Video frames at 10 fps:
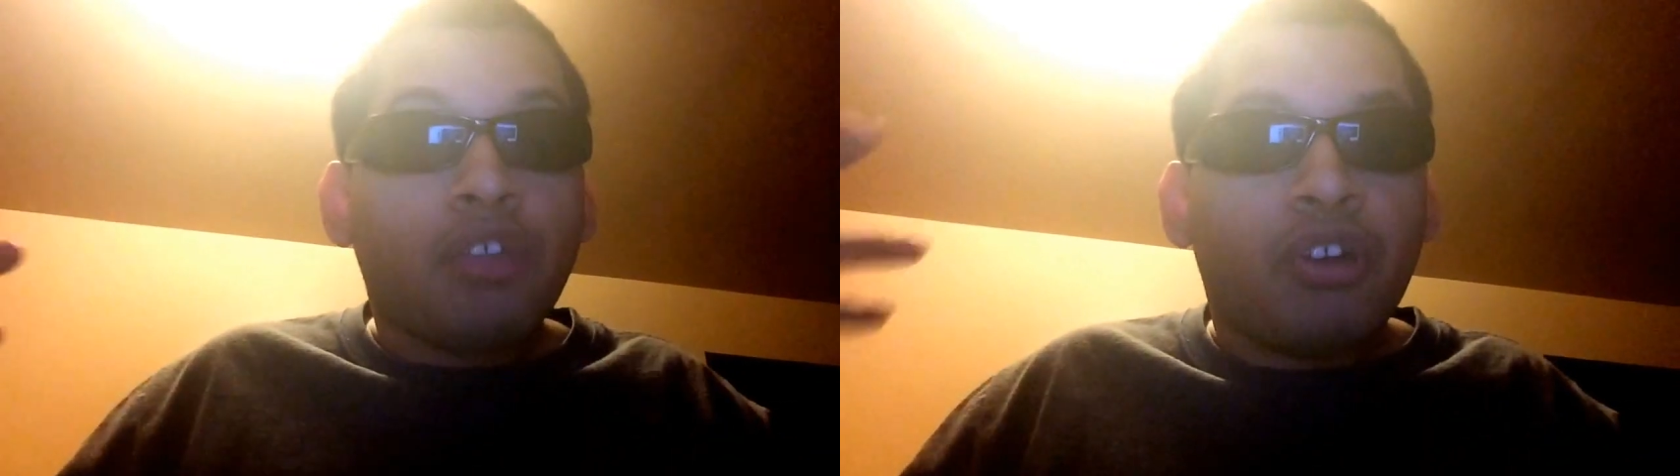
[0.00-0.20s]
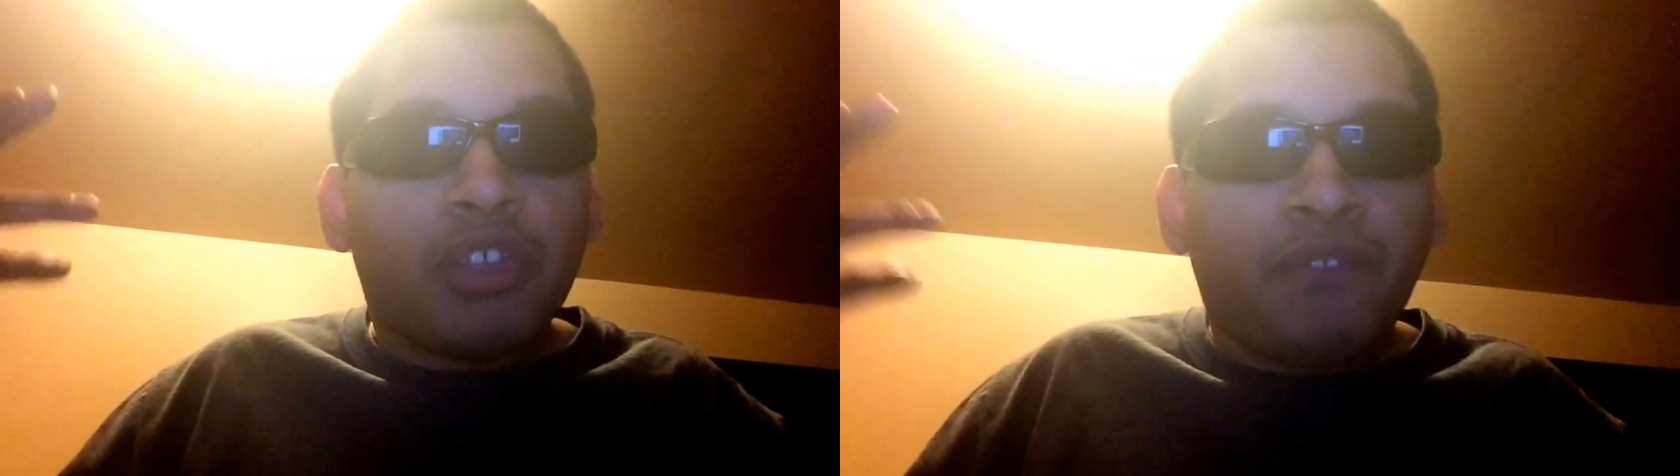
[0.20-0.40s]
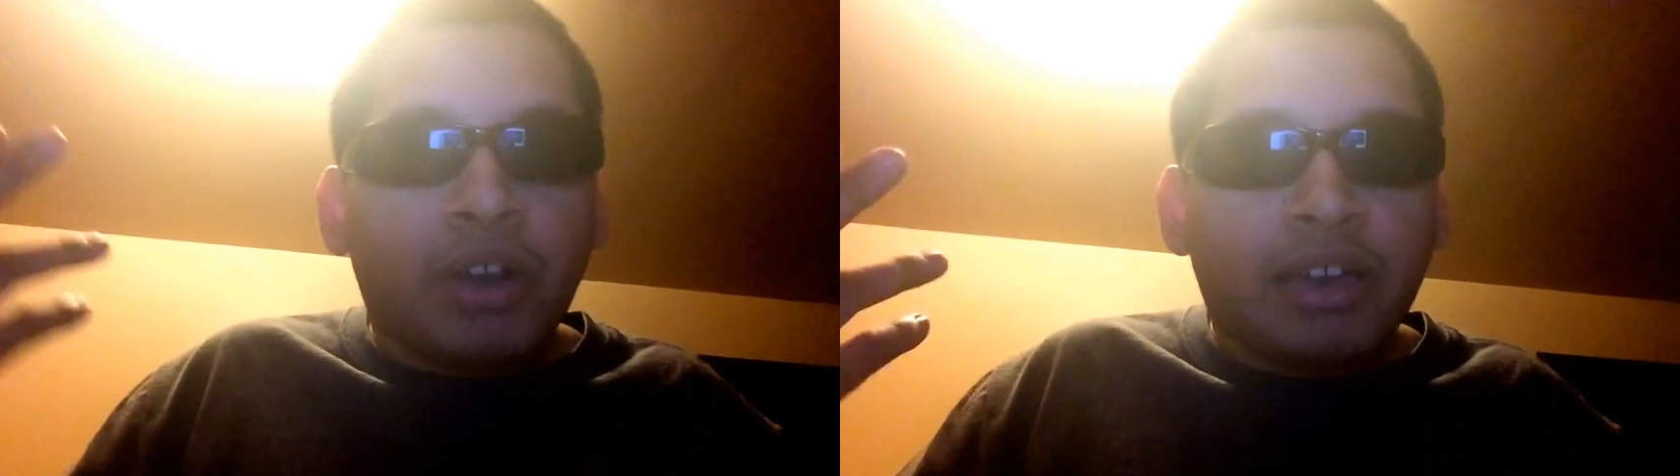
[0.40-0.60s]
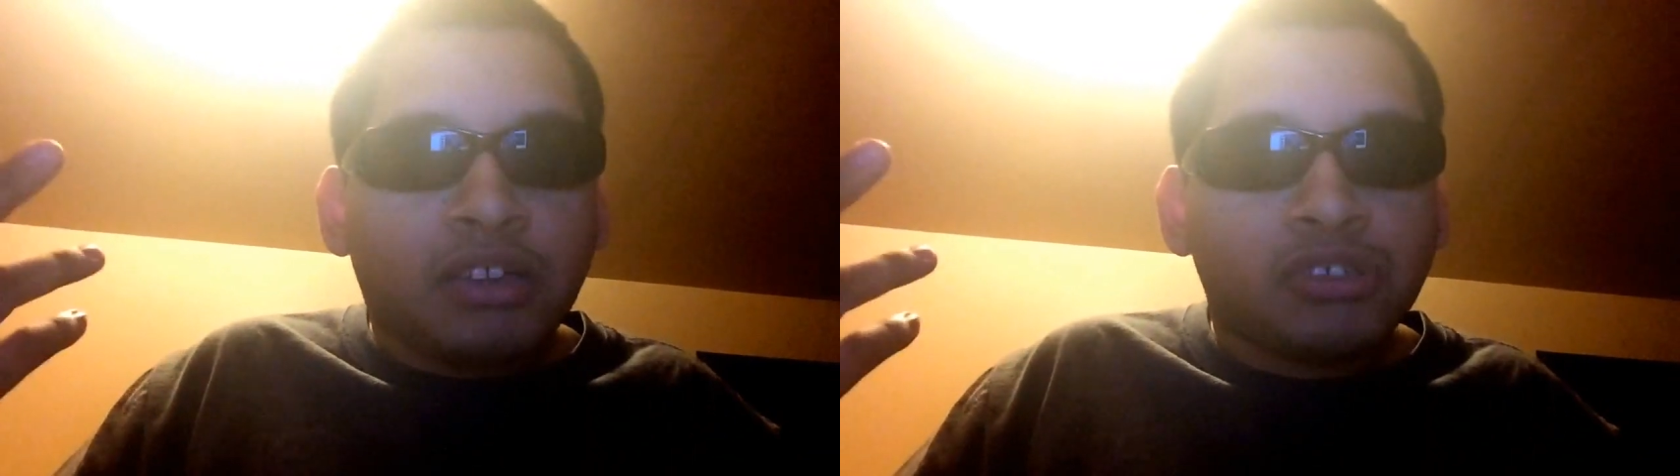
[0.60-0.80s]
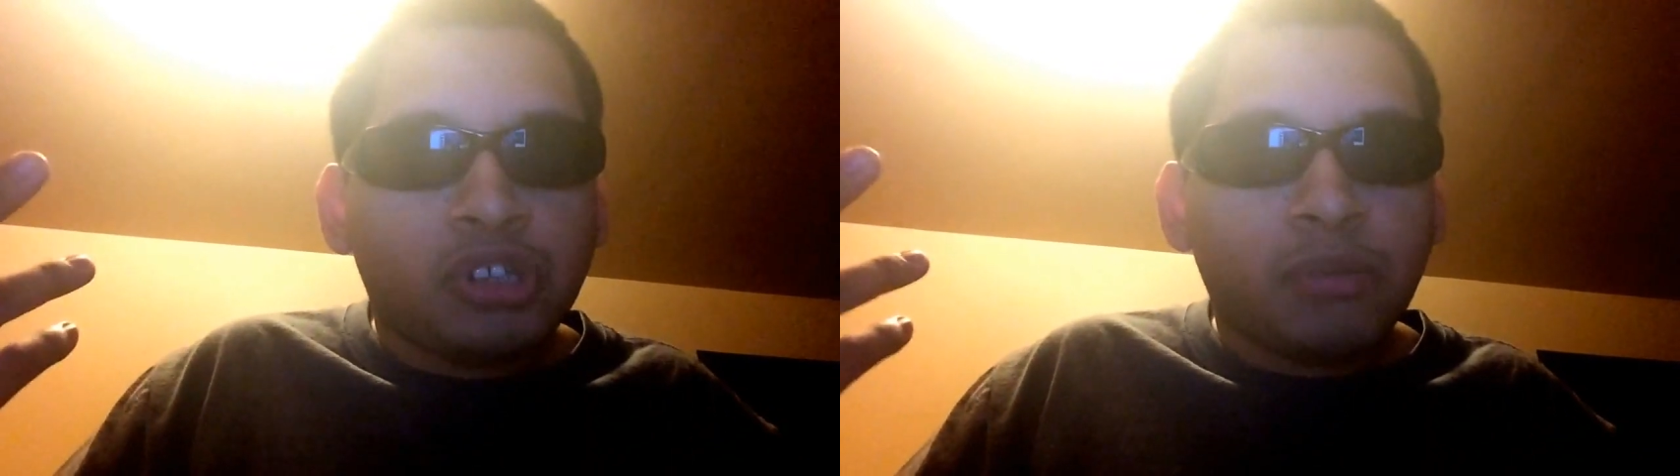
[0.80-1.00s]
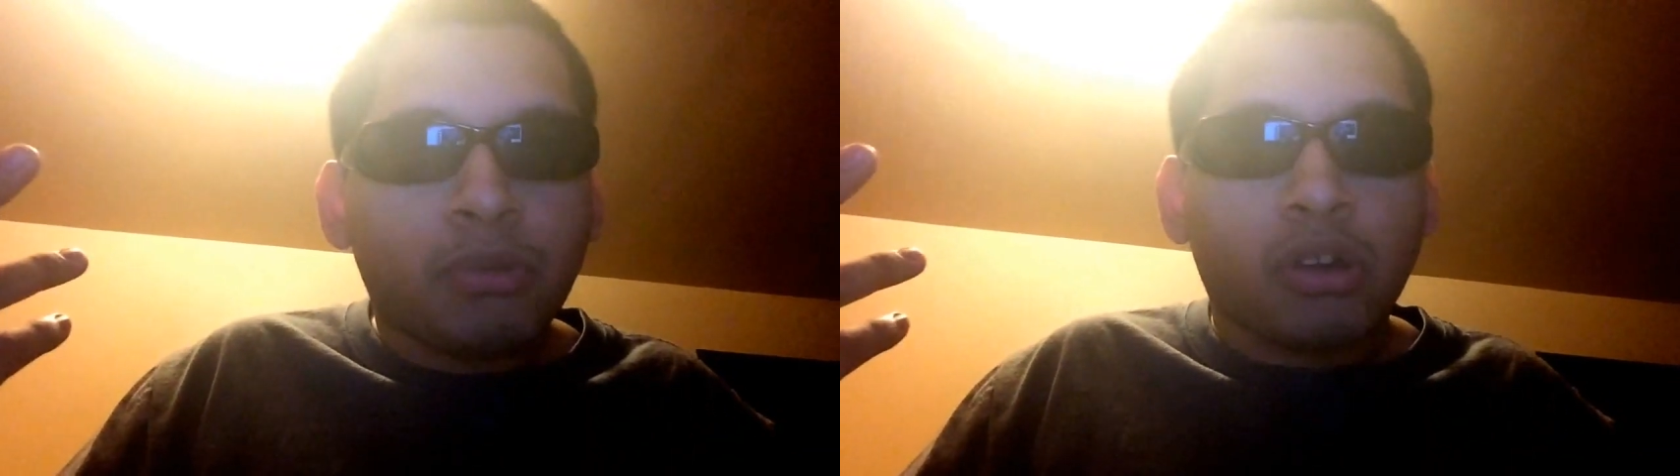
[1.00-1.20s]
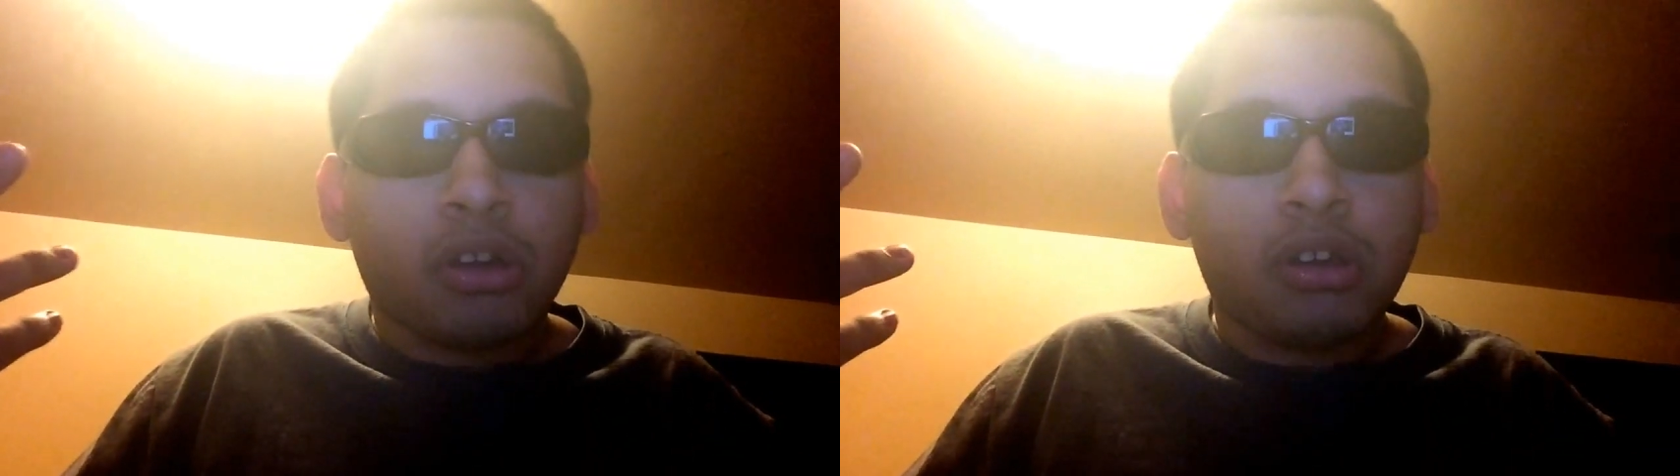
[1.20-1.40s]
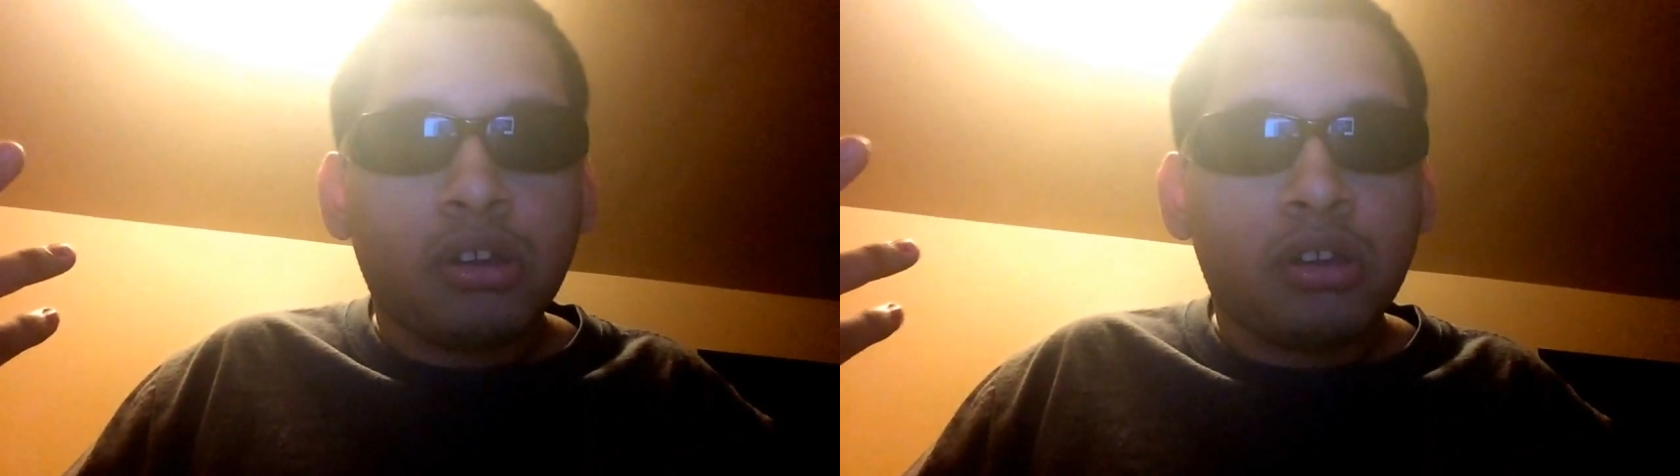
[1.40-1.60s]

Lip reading: They're the fucking consumer.